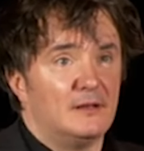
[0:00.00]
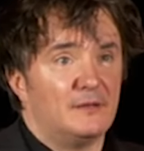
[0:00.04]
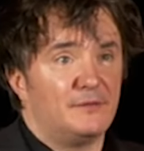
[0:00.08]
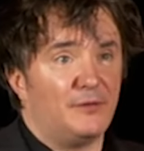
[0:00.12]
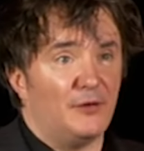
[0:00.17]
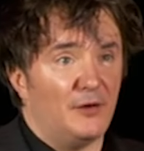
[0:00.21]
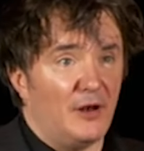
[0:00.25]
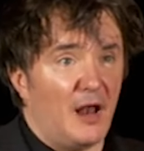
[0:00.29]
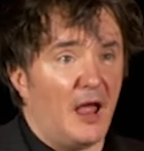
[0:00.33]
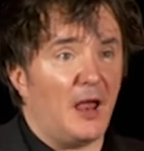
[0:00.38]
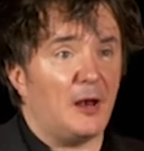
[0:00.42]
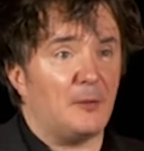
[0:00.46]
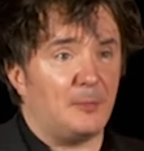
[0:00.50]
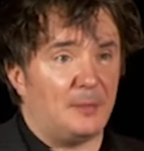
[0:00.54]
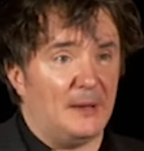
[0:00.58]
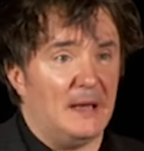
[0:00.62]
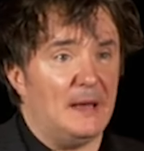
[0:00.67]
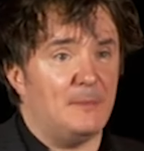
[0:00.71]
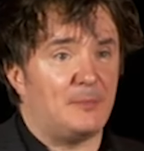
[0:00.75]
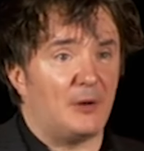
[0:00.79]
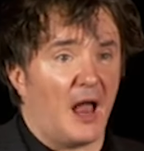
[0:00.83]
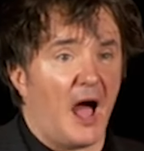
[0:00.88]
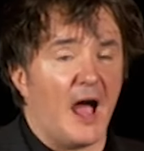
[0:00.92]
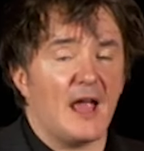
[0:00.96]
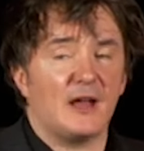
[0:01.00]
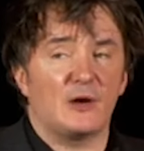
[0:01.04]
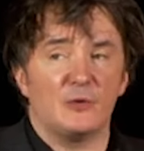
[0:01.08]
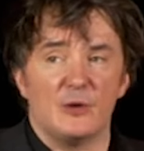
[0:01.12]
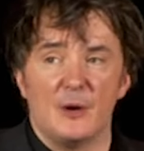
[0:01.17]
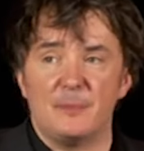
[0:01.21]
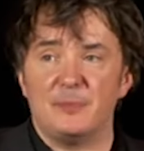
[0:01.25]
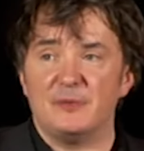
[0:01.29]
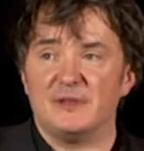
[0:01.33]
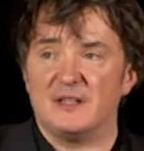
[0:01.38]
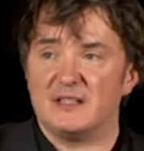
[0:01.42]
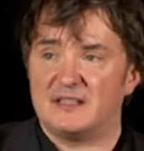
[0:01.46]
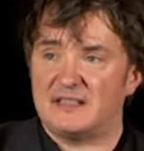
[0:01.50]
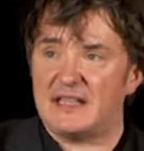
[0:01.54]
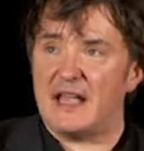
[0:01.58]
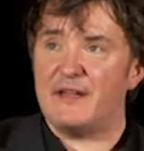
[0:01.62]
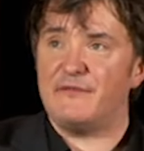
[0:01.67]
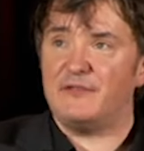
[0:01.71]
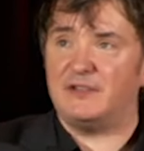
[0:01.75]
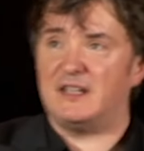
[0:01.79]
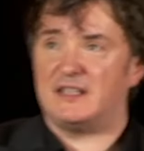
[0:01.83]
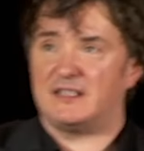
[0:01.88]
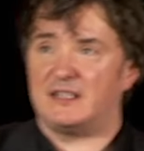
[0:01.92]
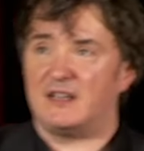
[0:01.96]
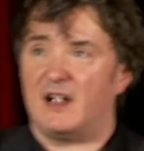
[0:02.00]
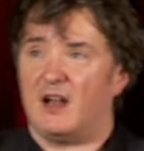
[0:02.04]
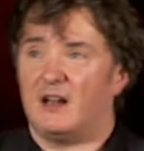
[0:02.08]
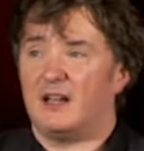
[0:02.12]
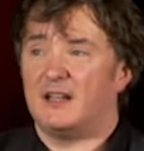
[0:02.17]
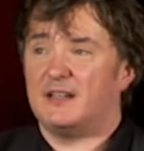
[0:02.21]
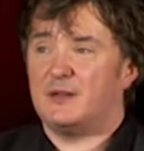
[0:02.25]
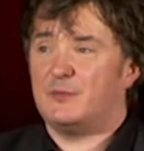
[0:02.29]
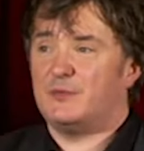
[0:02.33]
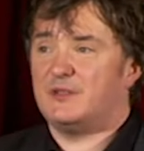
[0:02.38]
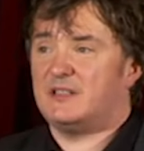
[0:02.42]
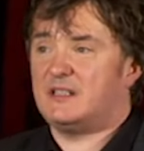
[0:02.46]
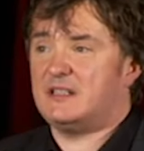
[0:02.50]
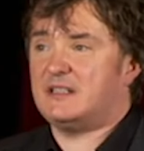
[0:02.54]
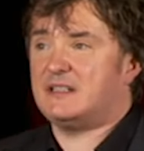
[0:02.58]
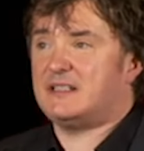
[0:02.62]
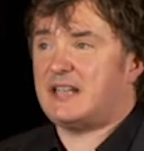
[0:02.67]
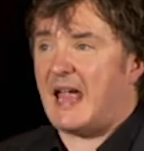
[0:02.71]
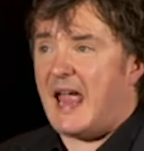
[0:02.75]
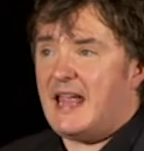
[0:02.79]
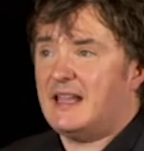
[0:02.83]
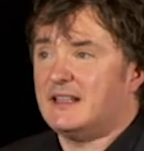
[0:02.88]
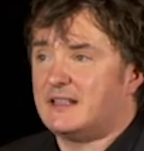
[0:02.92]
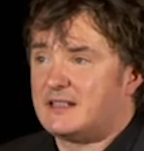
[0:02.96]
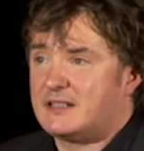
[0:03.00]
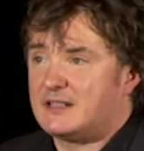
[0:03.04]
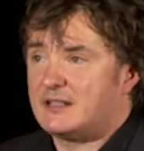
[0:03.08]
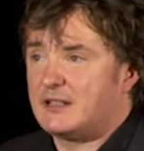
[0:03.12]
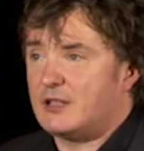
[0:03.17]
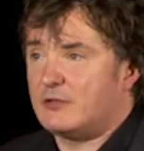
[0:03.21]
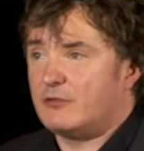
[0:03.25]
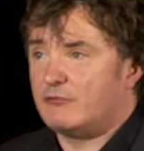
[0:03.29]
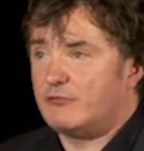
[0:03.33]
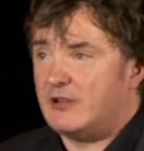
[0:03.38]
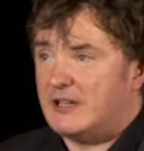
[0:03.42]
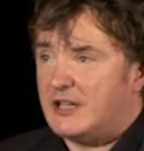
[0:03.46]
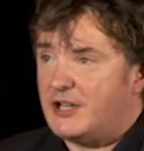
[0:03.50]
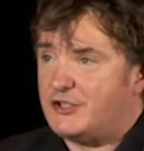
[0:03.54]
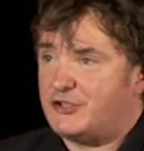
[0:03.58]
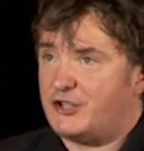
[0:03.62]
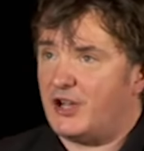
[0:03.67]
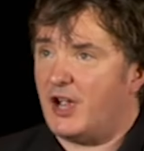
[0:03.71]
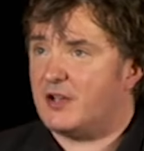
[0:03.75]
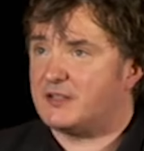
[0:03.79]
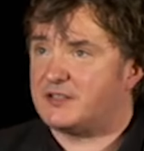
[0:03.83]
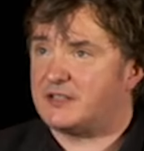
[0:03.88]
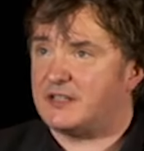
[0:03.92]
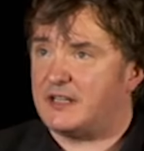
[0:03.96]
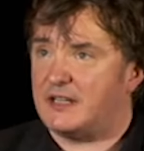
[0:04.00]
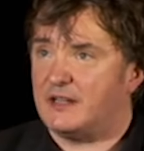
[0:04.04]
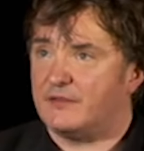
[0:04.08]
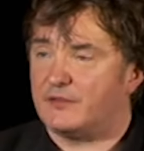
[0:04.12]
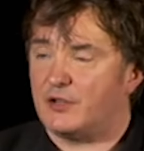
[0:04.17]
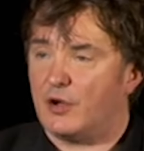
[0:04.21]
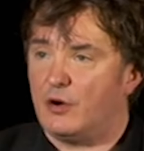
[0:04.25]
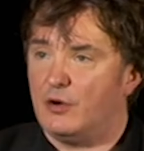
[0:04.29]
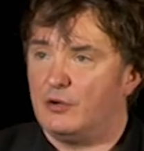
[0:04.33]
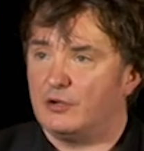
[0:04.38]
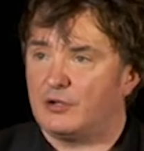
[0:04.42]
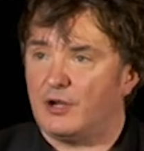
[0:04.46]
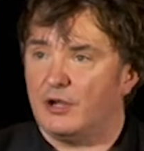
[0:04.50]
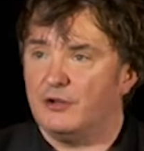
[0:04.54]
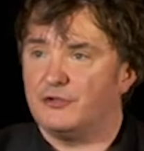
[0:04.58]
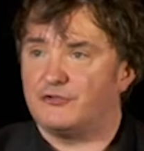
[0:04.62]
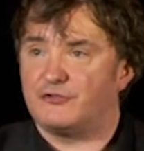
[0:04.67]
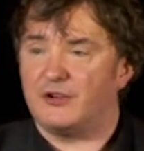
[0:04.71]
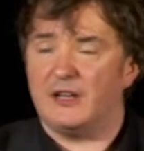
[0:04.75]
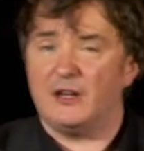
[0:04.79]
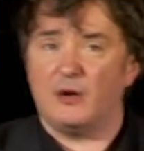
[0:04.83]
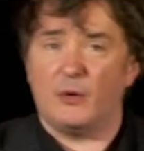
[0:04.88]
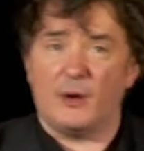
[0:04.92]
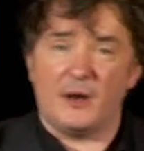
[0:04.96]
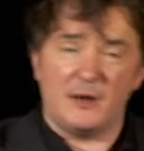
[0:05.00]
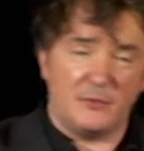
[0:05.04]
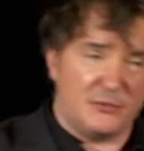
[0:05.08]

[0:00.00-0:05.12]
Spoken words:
for a lot of people. I grew up in the 70s in Ireland. It was intense, the religiosity of the whole country, you know,